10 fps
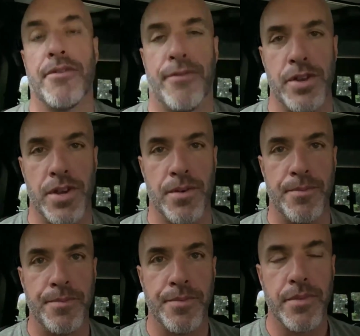for you.
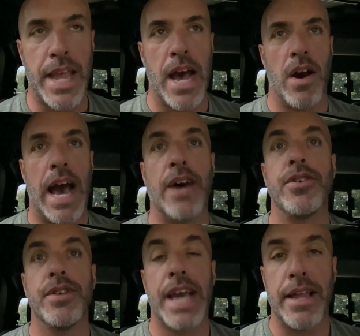Now, how do
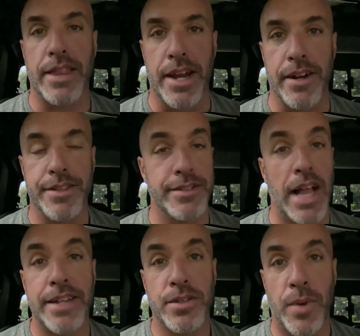you get there? There's
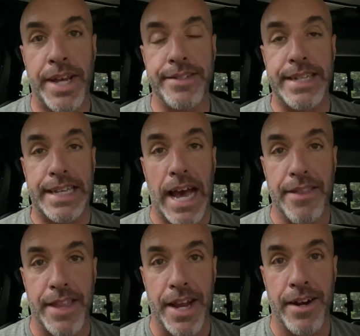lots of ways to
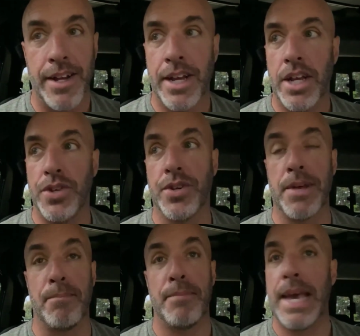get there. You
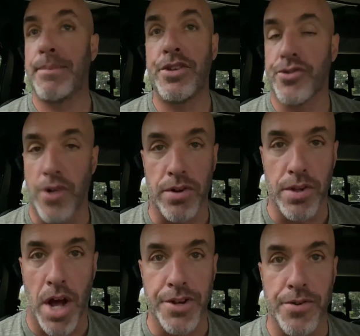can maybe struggle
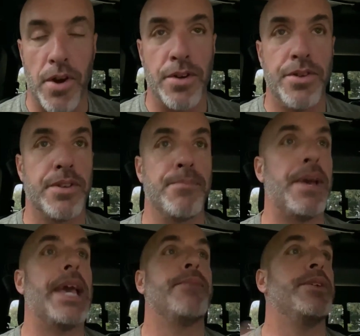on your own. You can
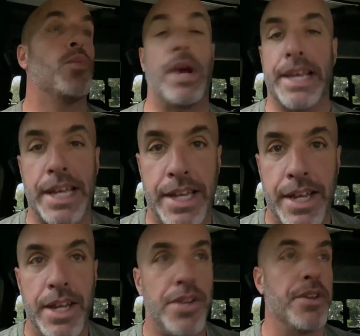maybe wing it.
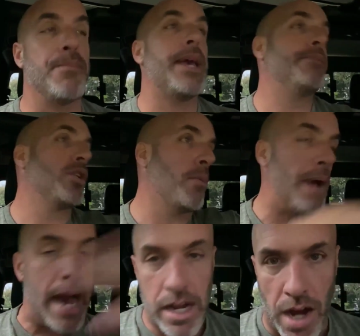You can maybe go
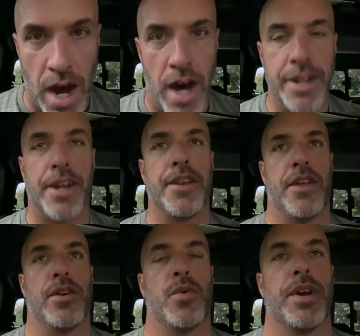back on
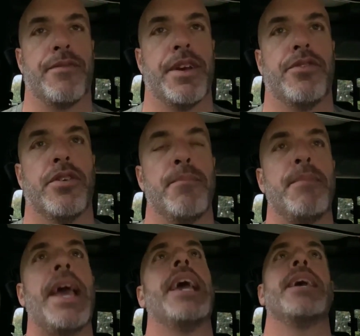another quick fix. You can
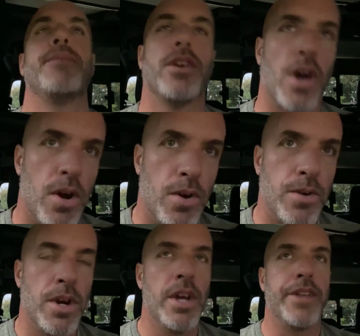maybe
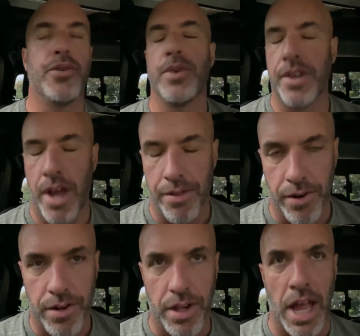go do
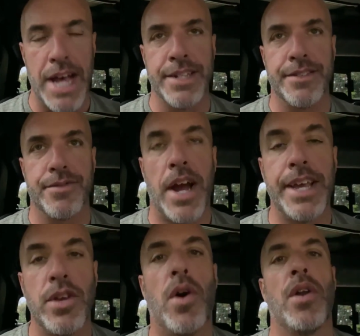another cleanse, right?
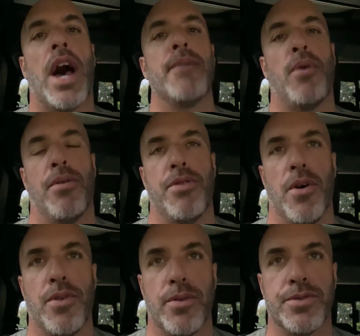You and I both
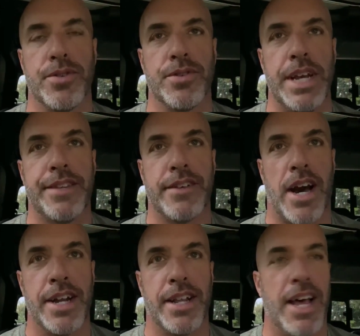know those are, it's
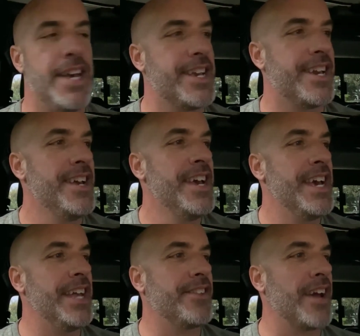kind of like,
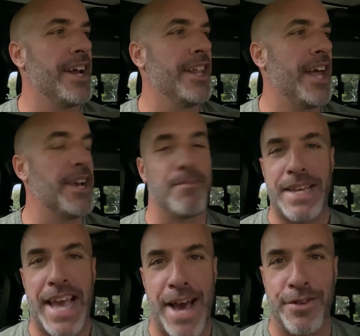it's kind of like
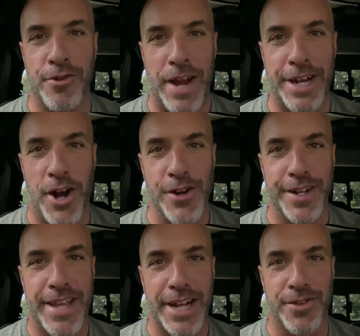me having a radar
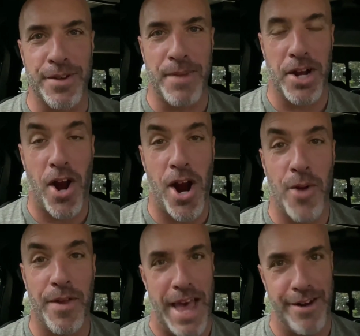detector in my car
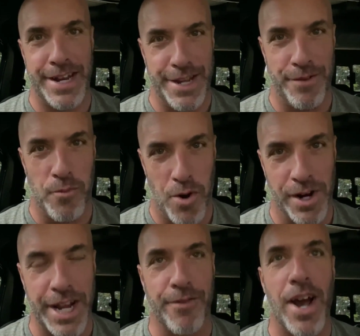without it even
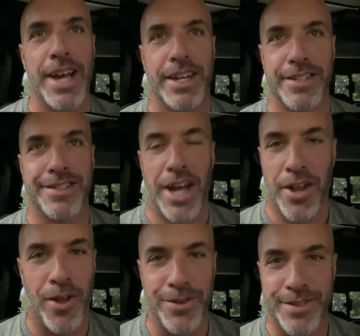working, right? Because none
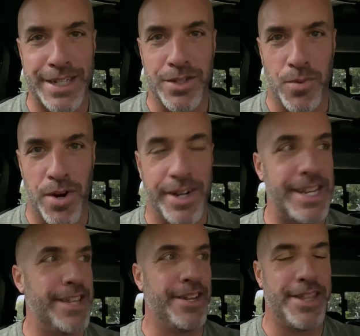of those things work.
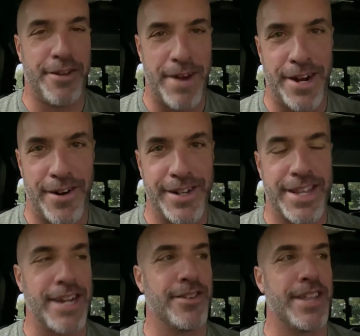Neither did the radar
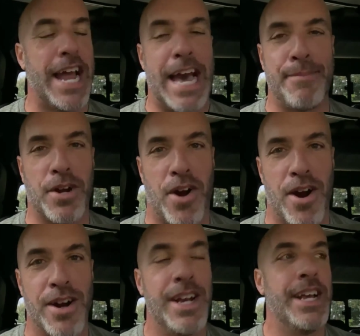detector that I had in my
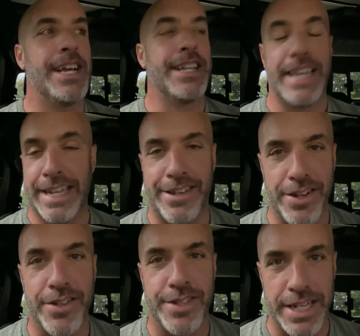car. It
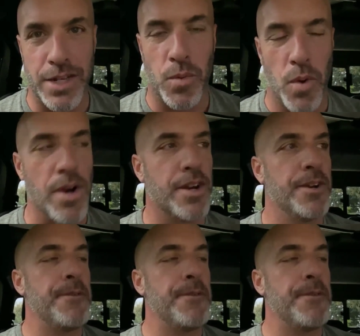just didn't work